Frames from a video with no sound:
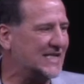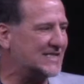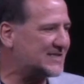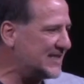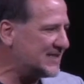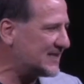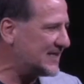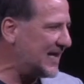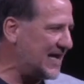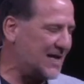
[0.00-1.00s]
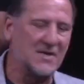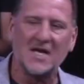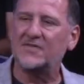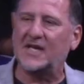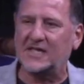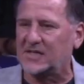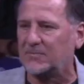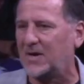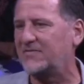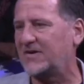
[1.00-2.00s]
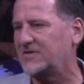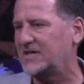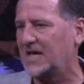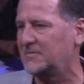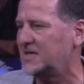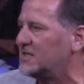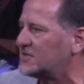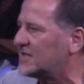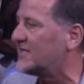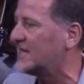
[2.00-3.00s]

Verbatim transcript: he's the name that is above every name. Can you say